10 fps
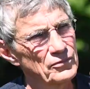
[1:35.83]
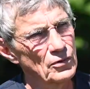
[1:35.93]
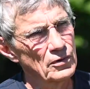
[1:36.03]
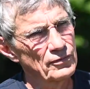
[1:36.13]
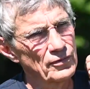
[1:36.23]

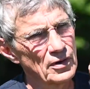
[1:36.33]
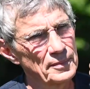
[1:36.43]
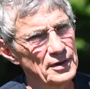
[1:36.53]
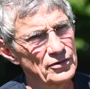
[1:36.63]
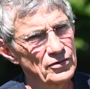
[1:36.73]
solar farm
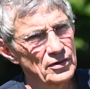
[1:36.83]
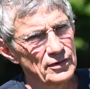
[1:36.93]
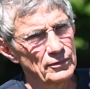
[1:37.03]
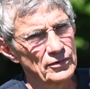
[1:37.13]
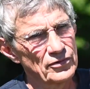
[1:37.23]

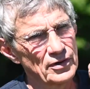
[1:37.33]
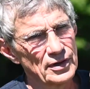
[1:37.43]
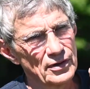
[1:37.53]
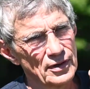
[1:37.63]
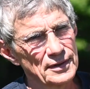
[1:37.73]
initiative with
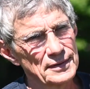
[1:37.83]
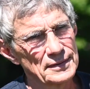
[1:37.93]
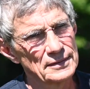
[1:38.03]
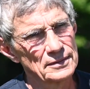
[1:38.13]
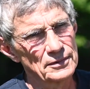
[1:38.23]
Sundog,
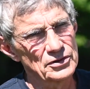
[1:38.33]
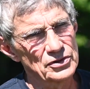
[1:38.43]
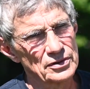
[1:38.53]
which